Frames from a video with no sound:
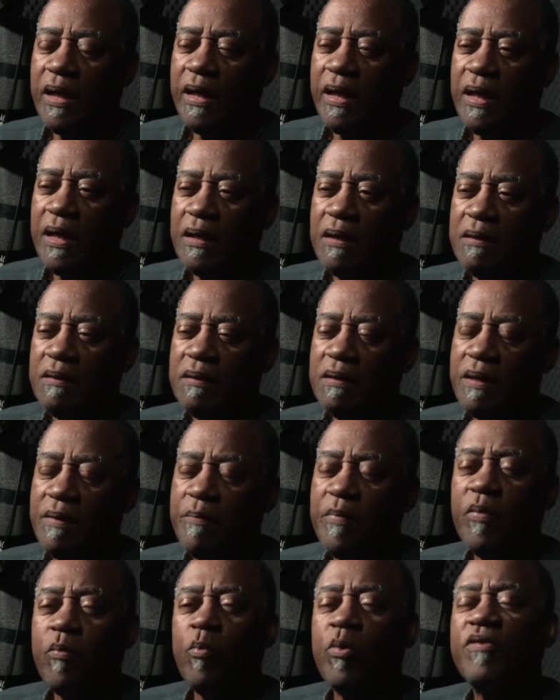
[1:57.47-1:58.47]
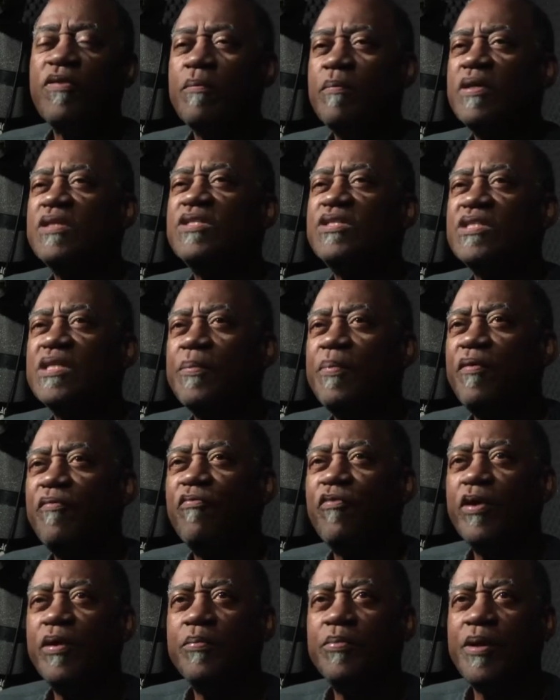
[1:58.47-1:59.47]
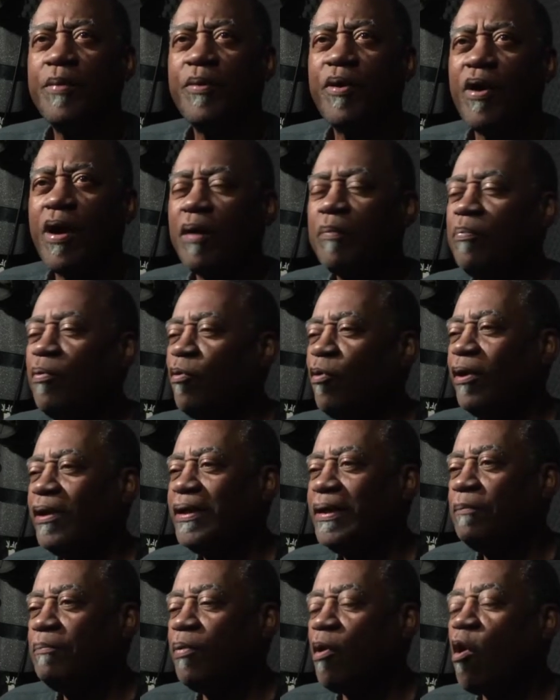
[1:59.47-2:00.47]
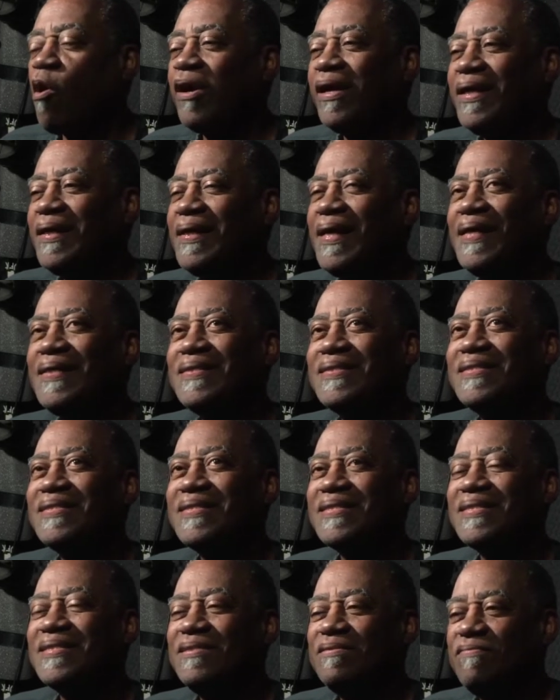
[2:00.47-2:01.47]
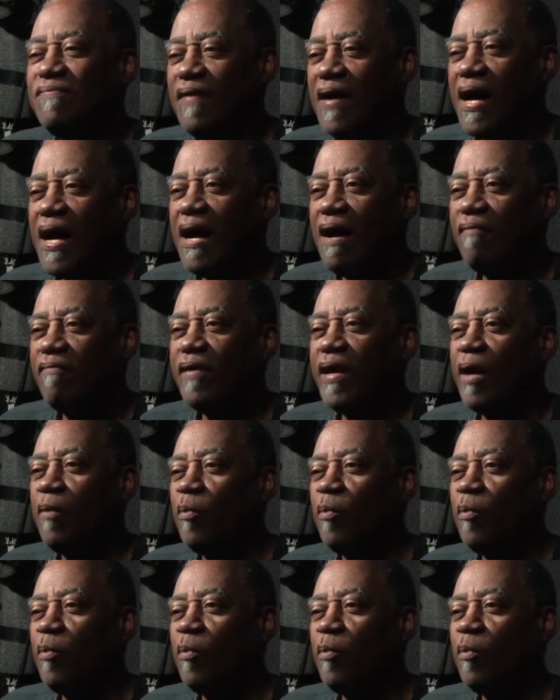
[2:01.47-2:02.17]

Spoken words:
the Mississippi Freedom Democratic Party in 1965, and I